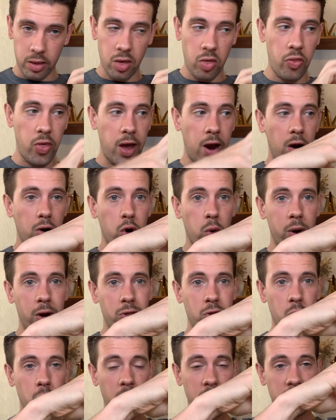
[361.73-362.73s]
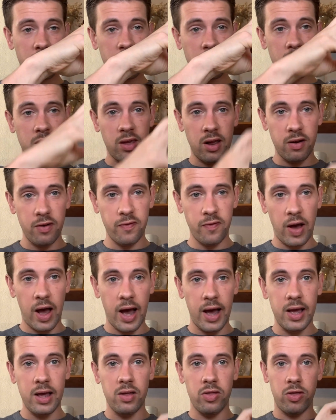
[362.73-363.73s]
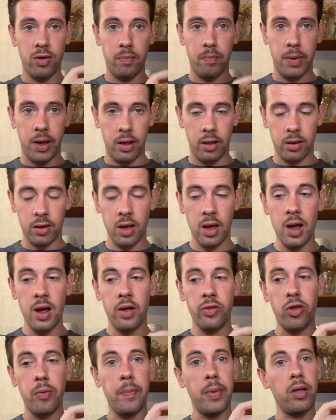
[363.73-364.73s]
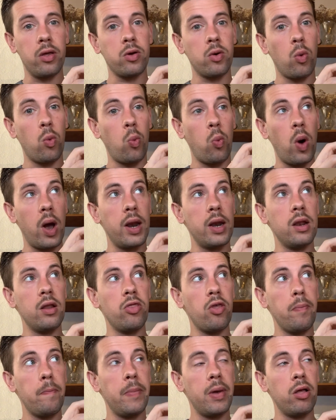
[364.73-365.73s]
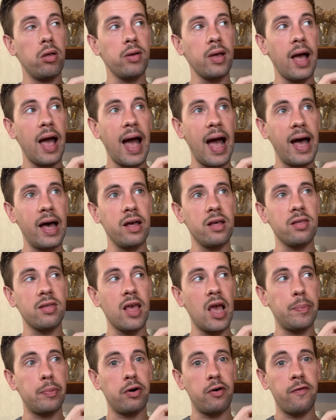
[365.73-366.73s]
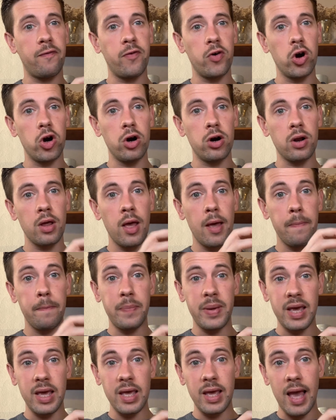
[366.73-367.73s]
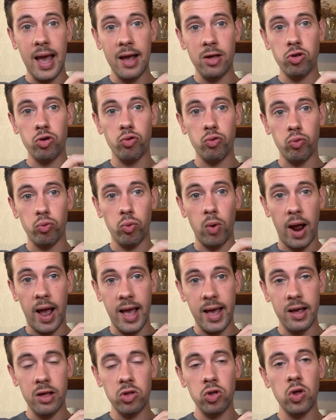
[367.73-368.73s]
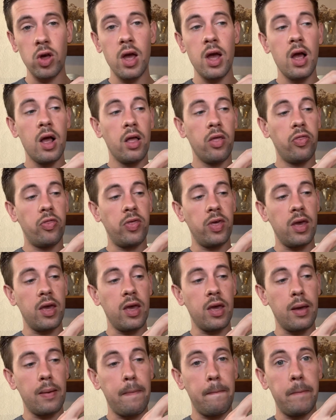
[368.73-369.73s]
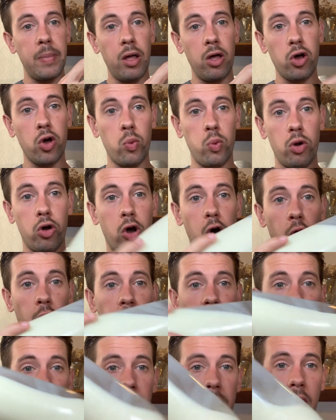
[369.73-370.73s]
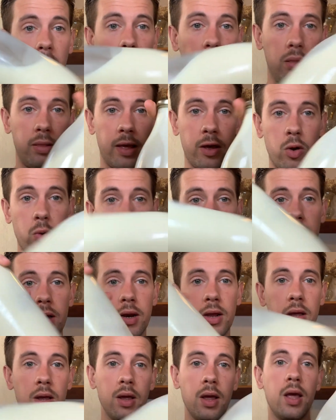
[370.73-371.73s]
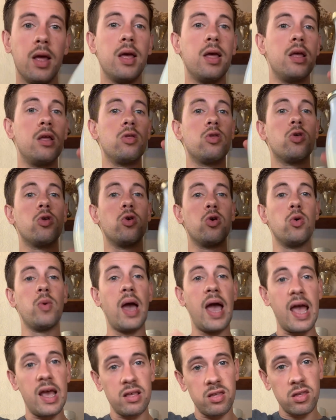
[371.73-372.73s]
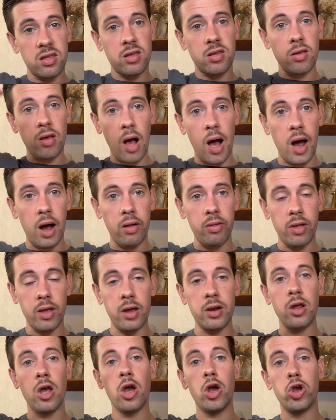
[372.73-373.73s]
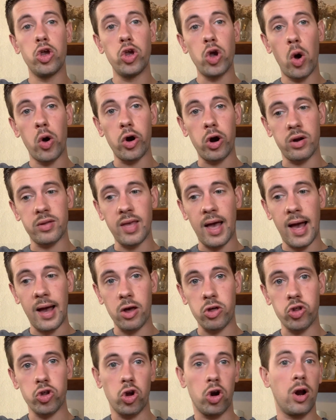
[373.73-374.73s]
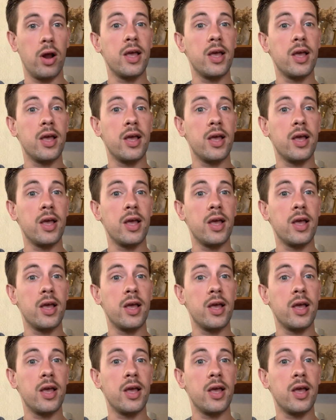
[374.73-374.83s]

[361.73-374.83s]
They are going to acidify the milk. When the milk has a preferred pH range, the milk will go from a liquid into a solid yogurt texture.